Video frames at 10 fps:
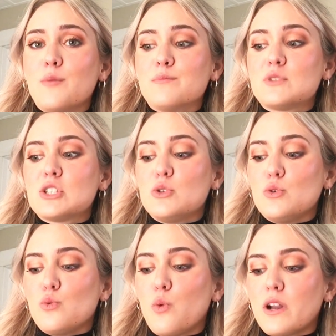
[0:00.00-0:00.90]

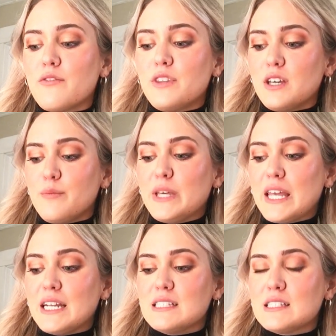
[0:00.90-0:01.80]
to one of the
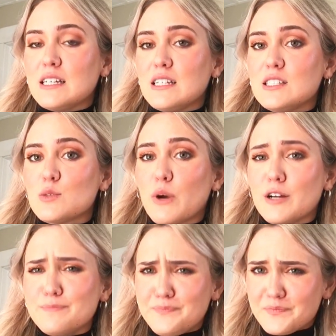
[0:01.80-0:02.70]
beginning scenes
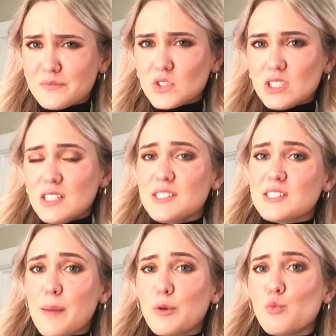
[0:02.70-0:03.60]
where
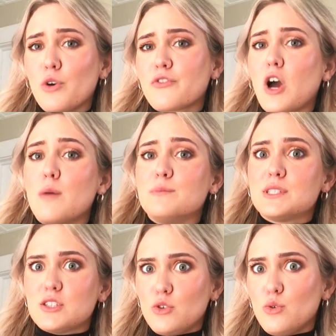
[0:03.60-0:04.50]
Steppenwolf
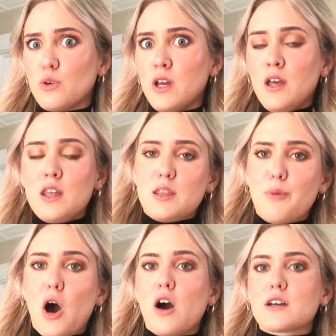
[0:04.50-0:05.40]
comes to the
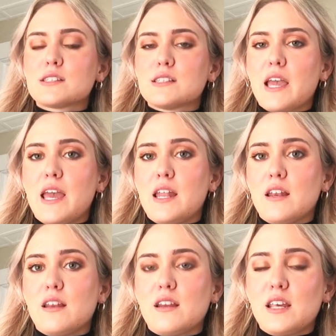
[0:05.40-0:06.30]
box
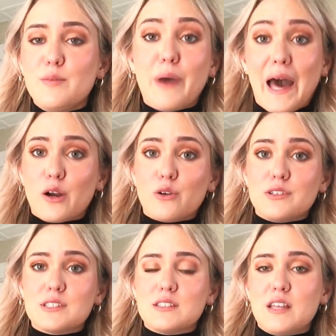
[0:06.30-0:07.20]
and he
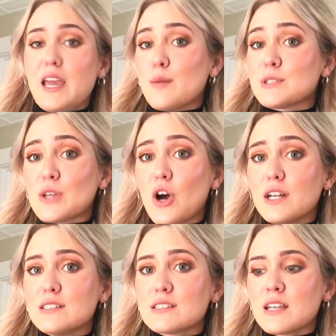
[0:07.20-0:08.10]
battles the
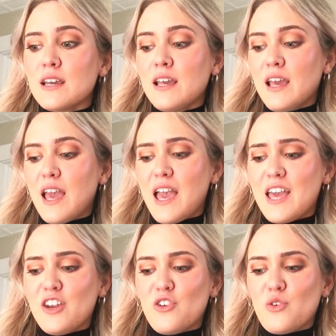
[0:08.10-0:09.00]
Amazons,
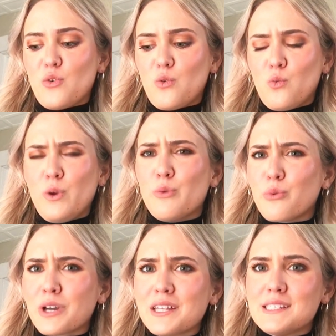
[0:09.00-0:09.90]
and we
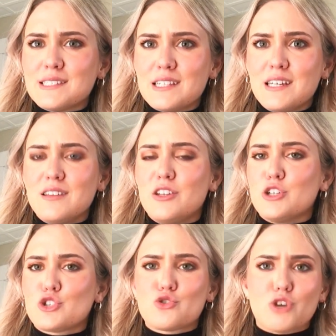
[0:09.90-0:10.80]
really see the
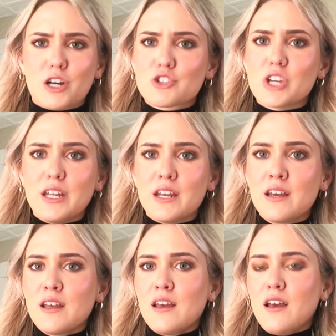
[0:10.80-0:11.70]
destruction
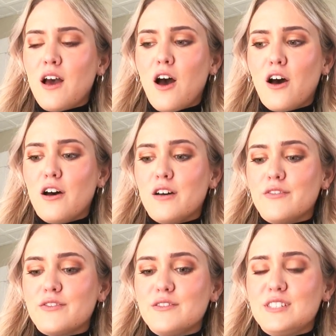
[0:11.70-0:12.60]

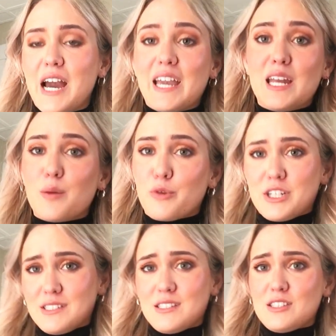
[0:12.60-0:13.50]
of Diana
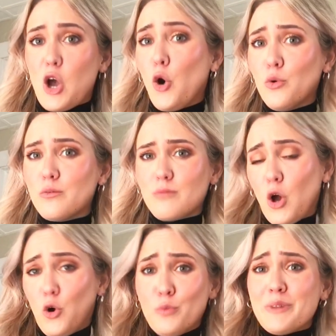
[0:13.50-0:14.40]
Prince's
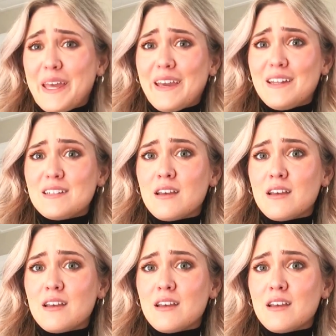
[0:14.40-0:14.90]
homeland.